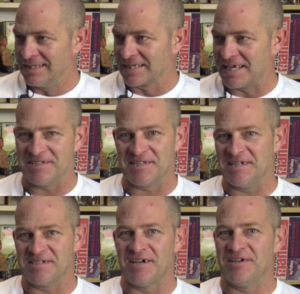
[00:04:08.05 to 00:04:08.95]
Kids
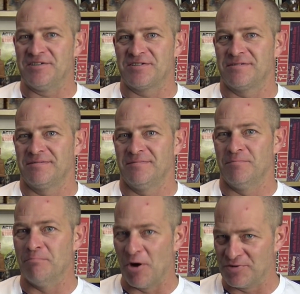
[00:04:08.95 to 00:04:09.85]
these days,
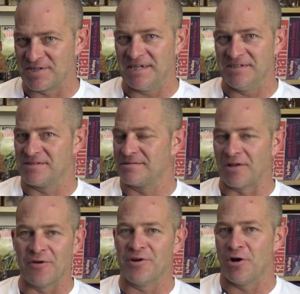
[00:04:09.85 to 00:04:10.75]
most kids
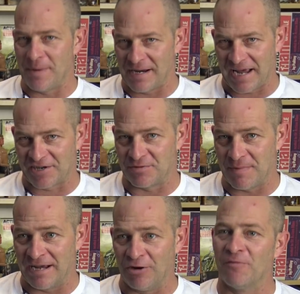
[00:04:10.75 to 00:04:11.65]
don't know about Action
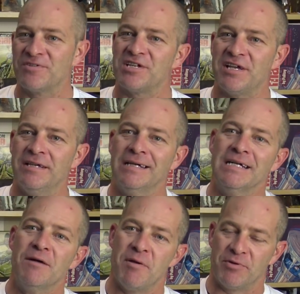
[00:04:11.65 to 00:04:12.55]
Man. Obviously,
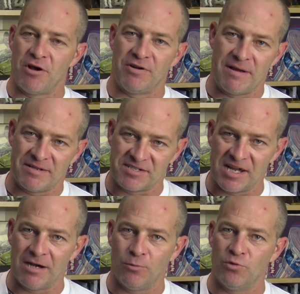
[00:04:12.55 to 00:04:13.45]
people know about
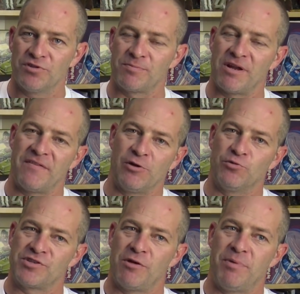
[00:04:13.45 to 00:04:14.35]
Star Wars, but I think
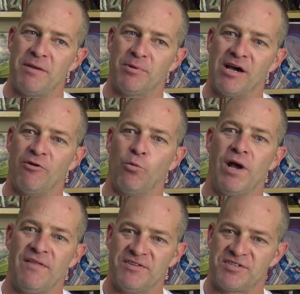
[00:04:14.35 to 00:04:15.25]
also people are
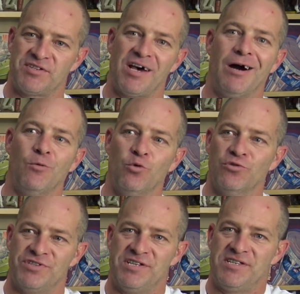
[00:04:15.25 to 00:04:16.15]
aware that Star
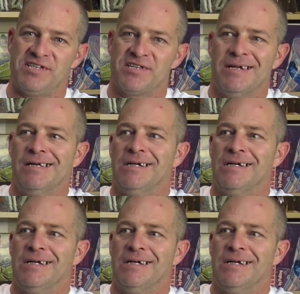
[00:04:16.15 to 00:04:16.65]
Wars is this